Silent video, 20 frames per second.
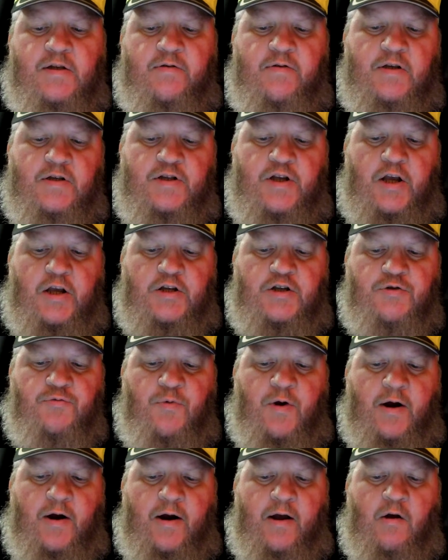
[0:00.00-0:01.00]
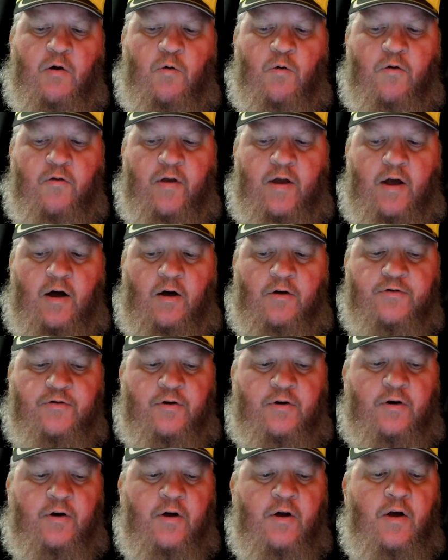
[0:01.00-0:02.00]
of the sanctuary or the
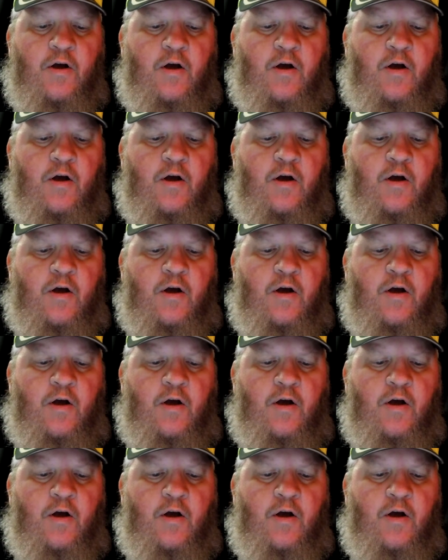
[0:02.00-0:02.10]
altar,